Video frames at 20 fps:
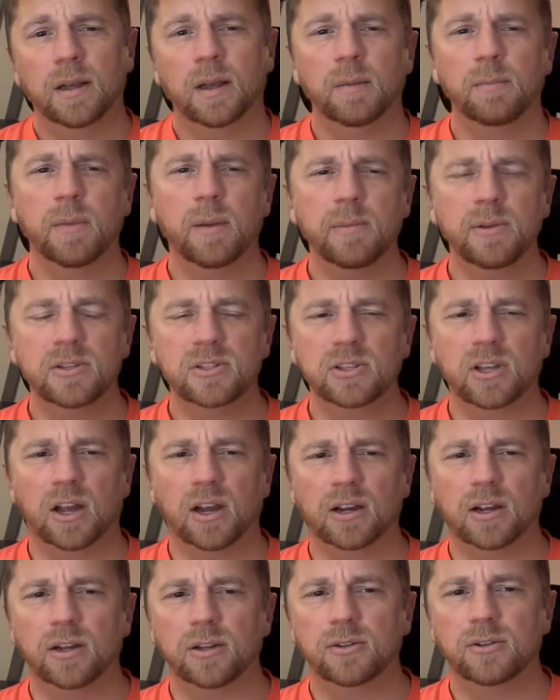Maybe
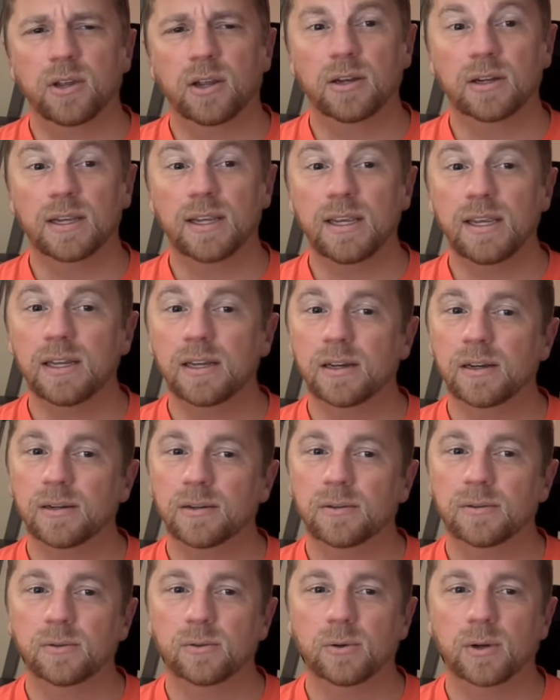Saga and Akita.
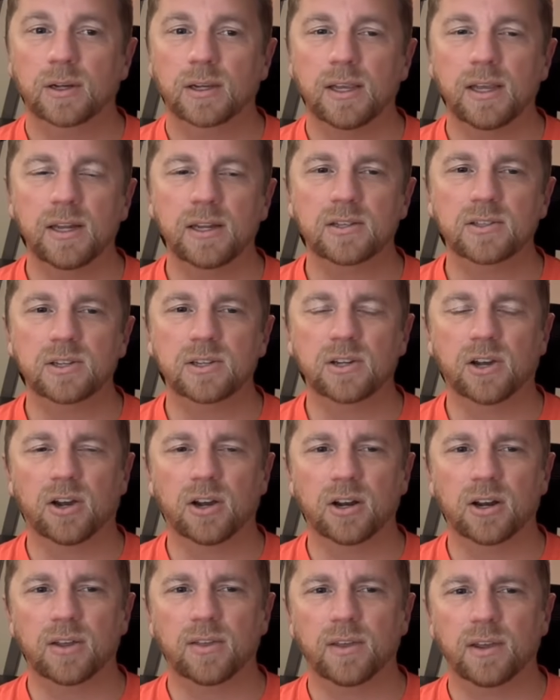Well, Akita is a
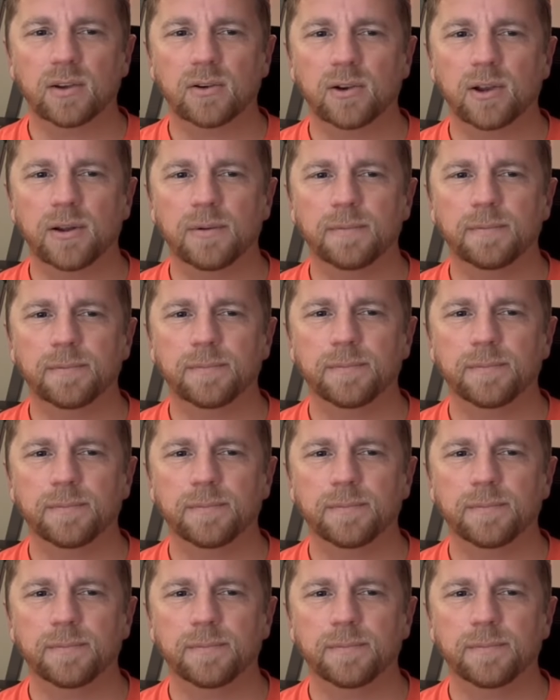dog, I think, right?